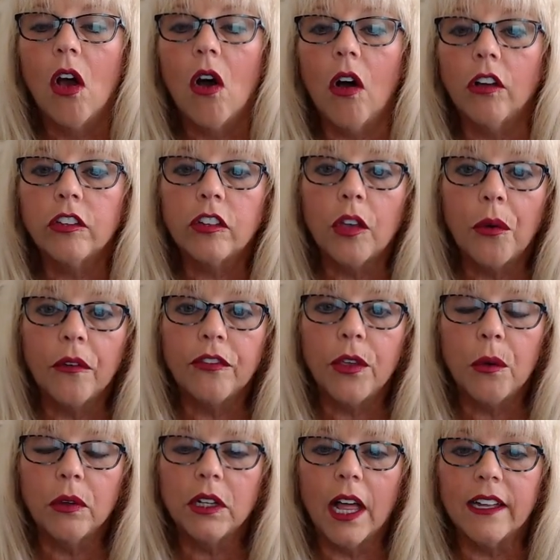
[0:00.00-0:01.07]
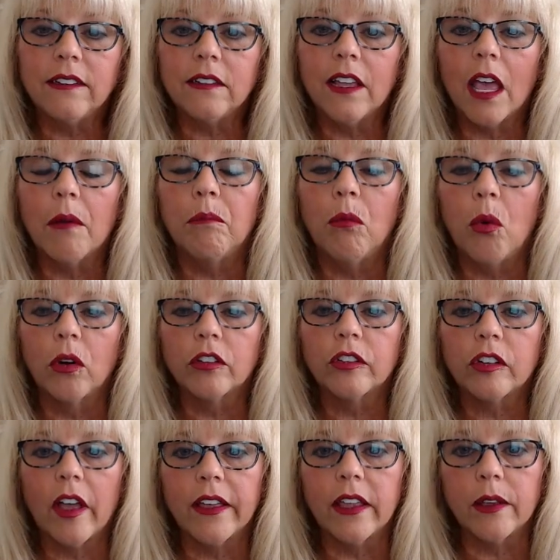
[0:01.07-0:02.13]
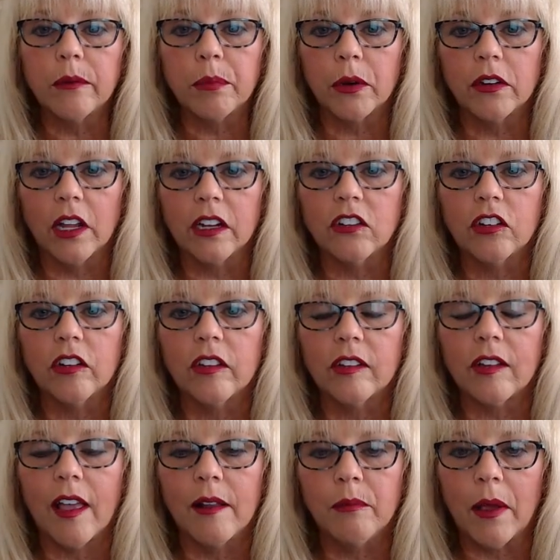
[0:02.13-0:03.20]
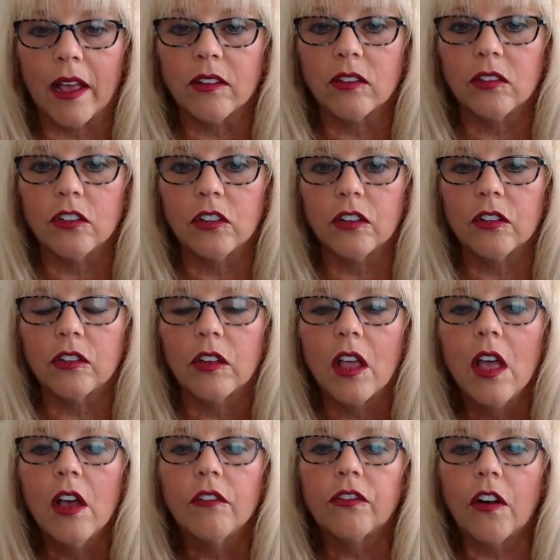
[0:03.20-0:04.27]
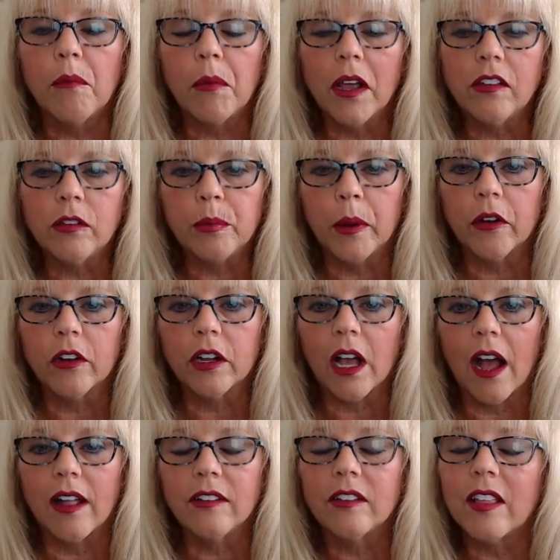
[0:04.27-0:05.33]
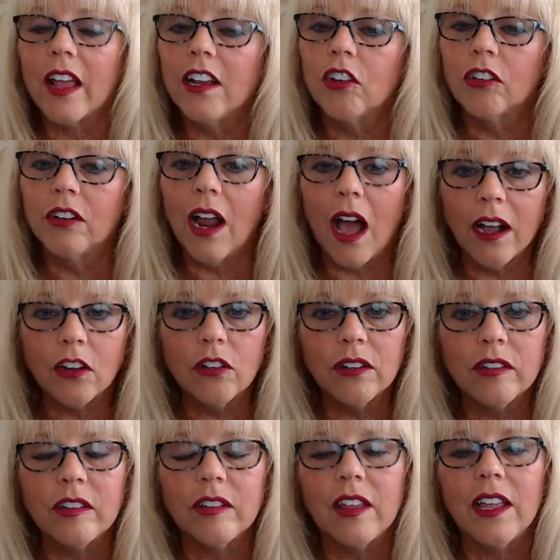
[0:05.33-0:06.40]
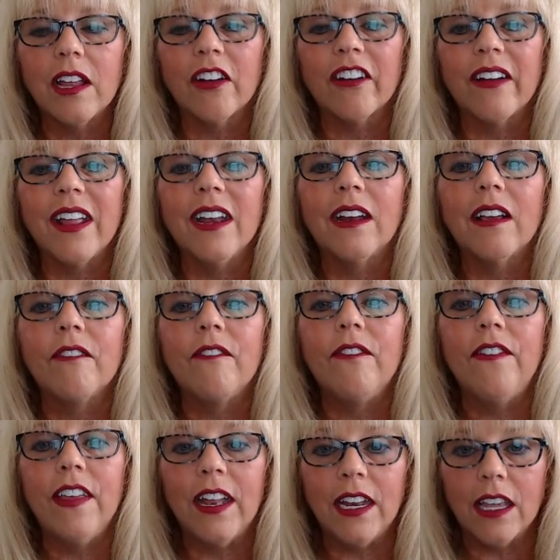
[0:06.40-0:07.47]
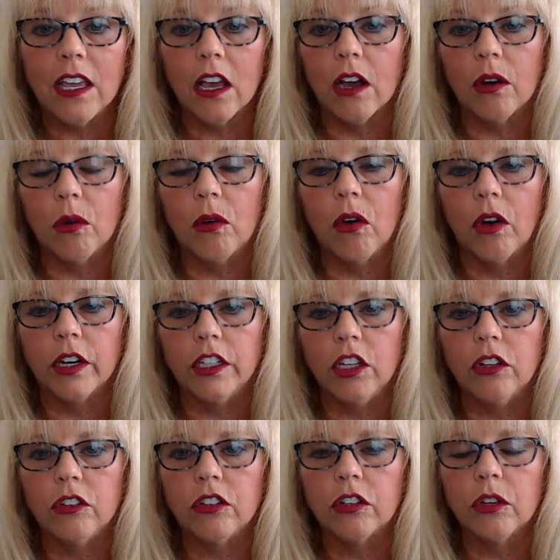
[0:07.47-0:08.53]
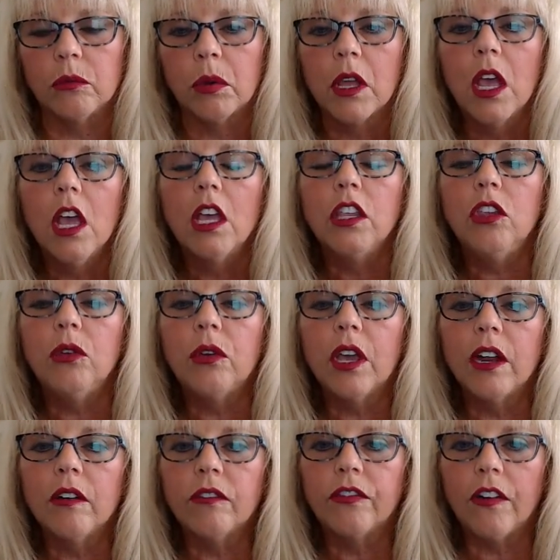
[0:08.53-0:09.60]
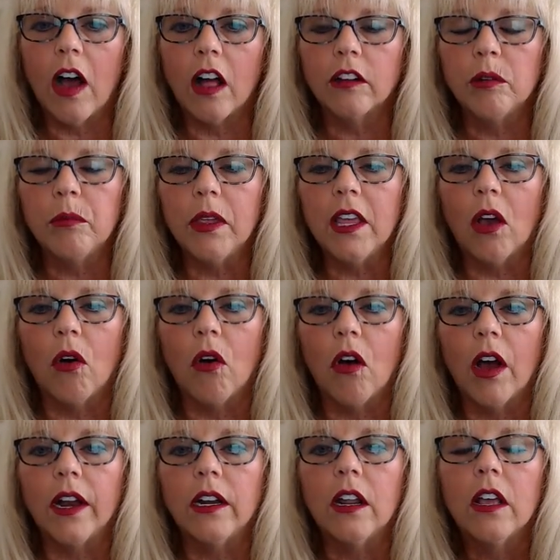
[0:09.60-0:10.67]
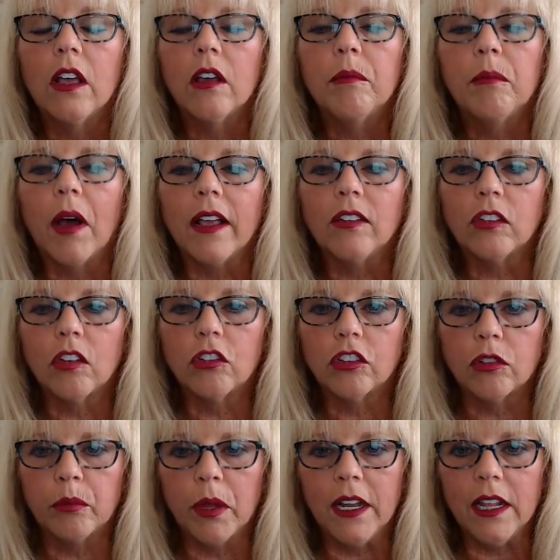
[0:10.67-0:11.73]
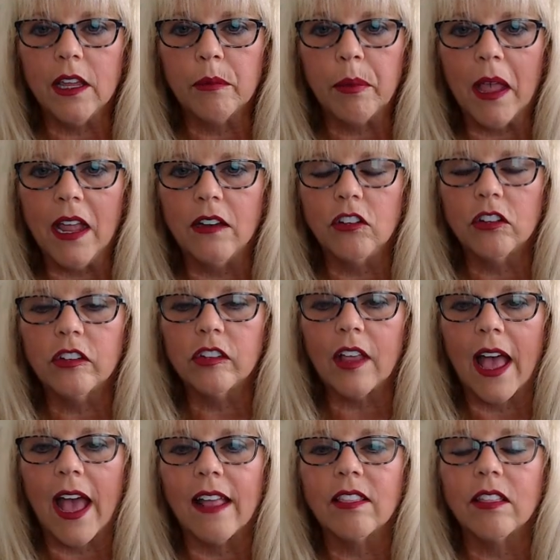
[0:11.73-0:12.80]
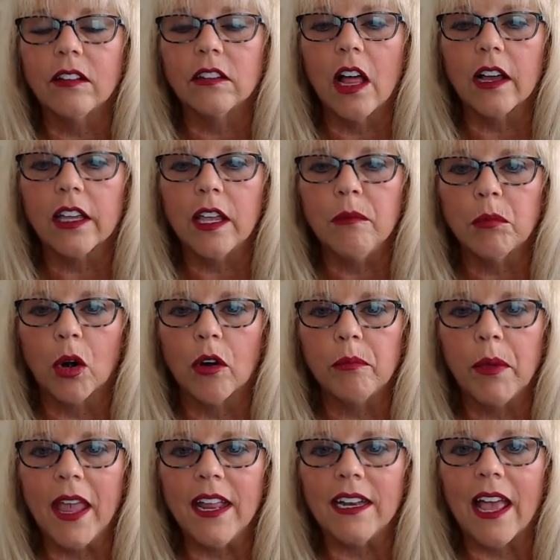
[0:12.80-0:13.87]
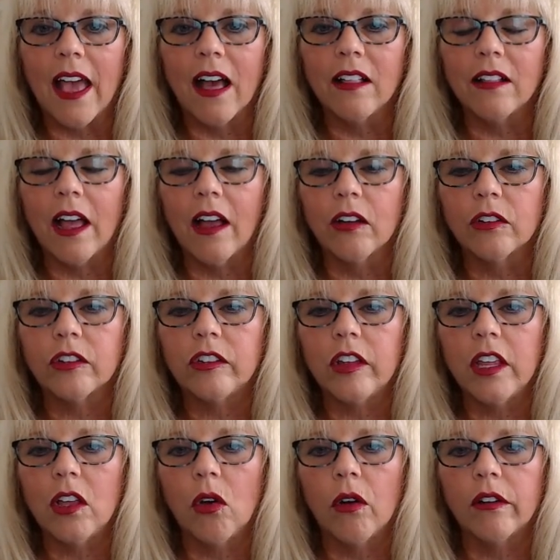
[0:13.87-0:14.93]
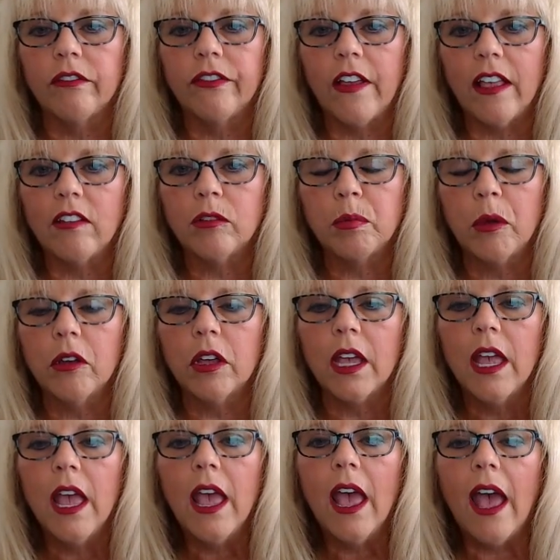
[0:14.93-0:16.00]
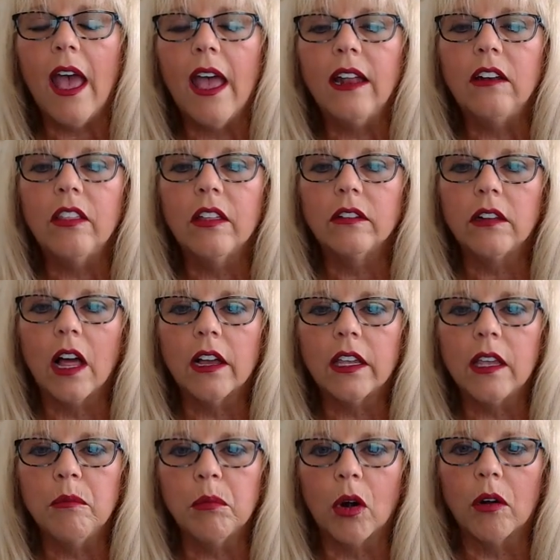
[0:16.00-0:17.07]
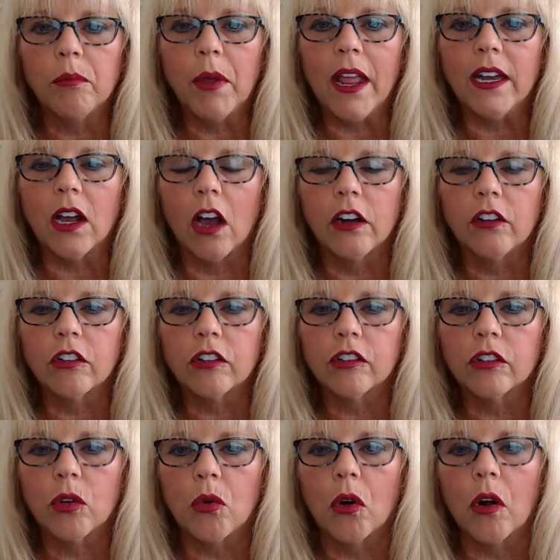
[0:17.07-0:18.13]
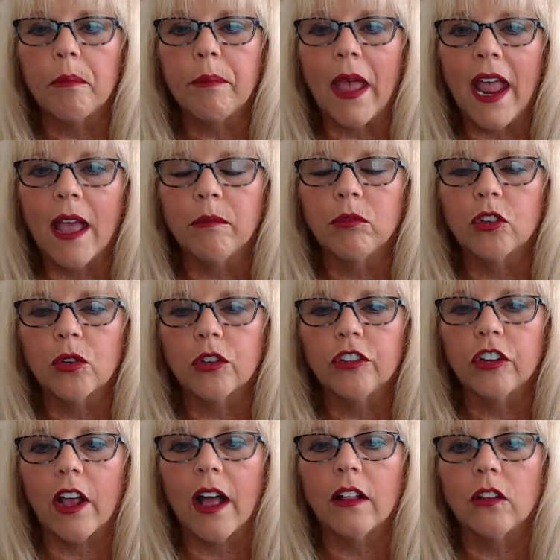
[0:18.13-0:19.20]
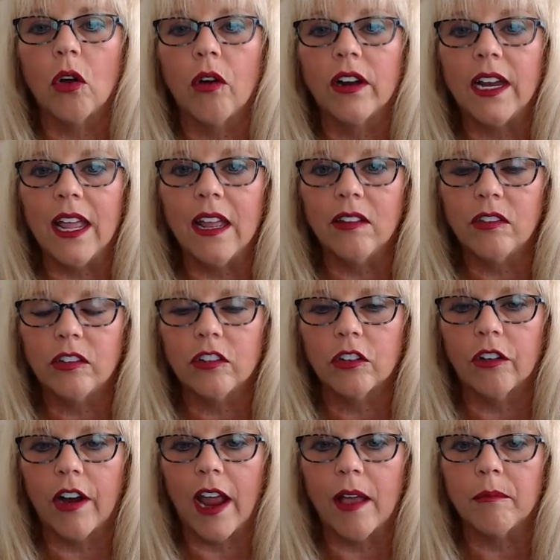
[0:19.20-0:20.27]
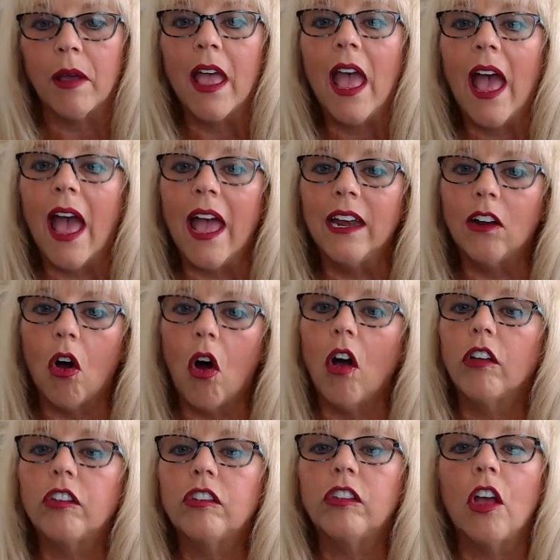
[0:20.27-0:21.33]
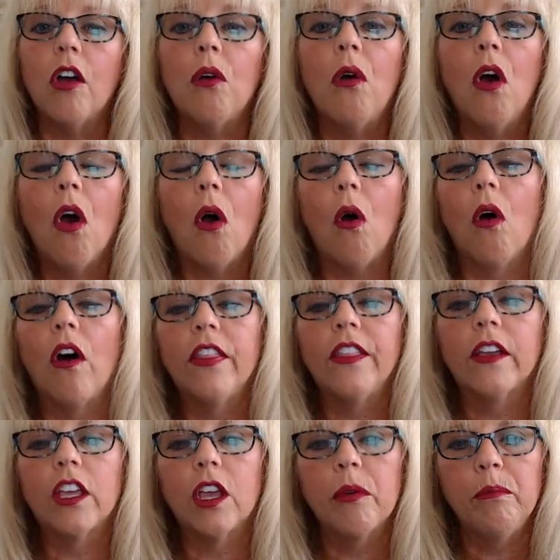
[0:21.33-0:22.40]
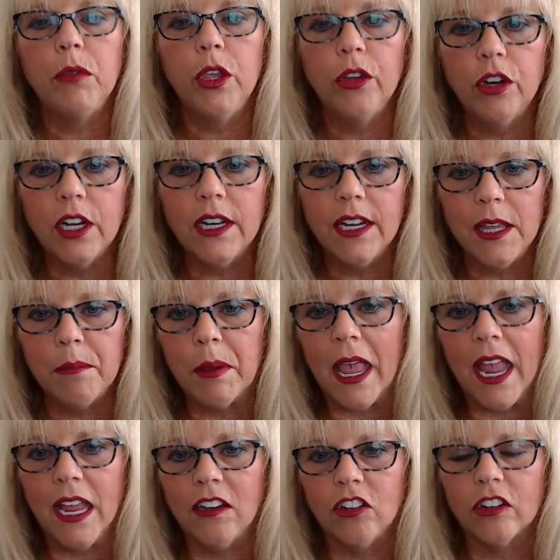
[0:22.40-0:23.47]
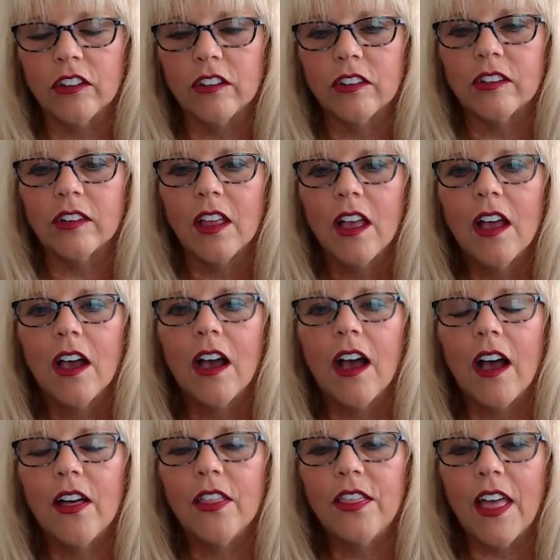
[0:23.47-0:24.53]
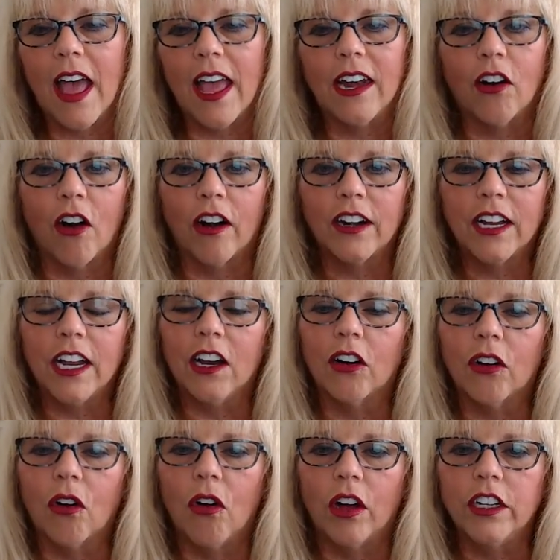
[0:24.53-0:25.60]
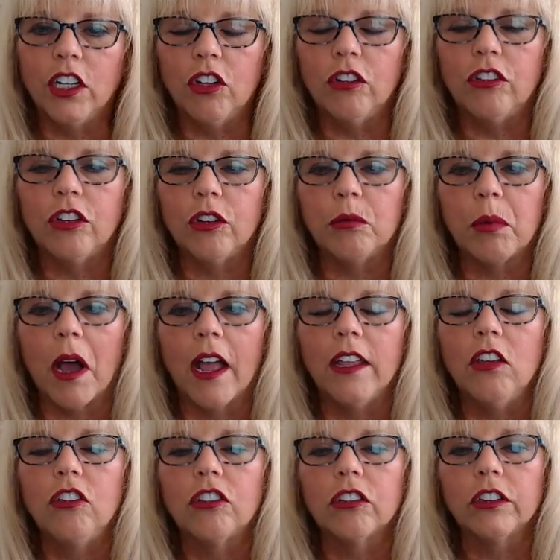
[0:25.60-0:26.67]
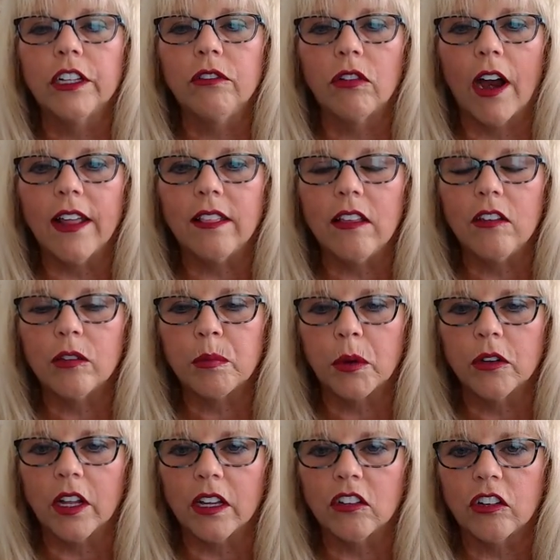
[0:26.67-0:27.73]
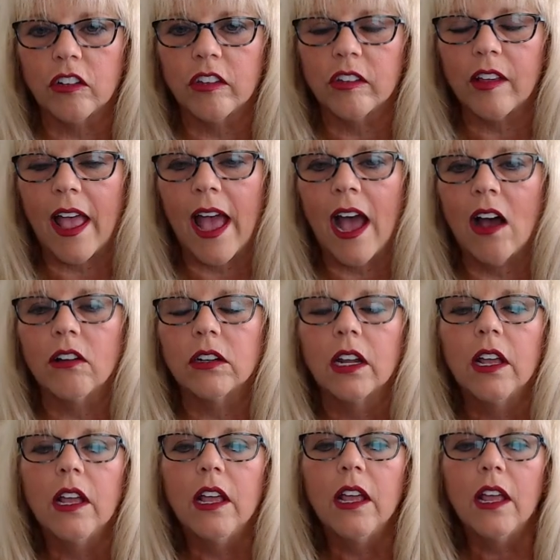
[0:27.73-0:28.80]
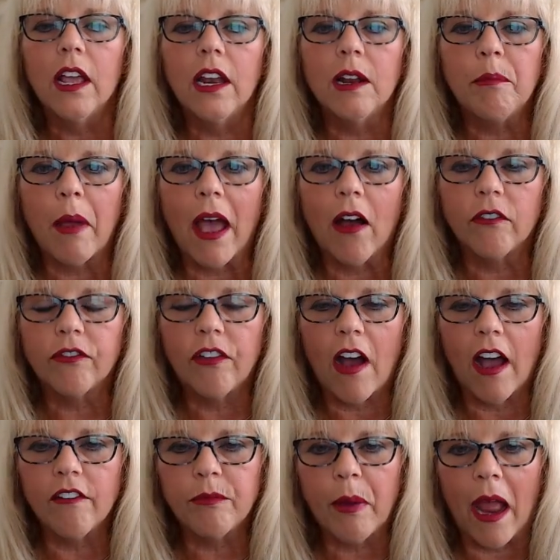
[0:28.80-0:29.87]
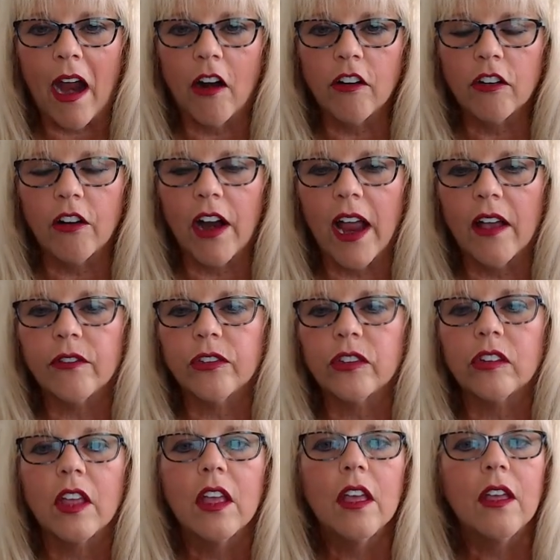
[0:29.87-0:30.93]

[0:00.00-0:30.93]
Also, if you would like to get more psychic predictions and messages from my spirit guides that you're not going to see here in a video on YouTube, you can follow me on my social media pages at The Lucky Mermaid LLC on Facebook and The Lucky Mermaid underscore Pam Georgel on Instagram, and also on the community pages uh, that are here on YouTube. I usually write these predictions out in about five paragraphs.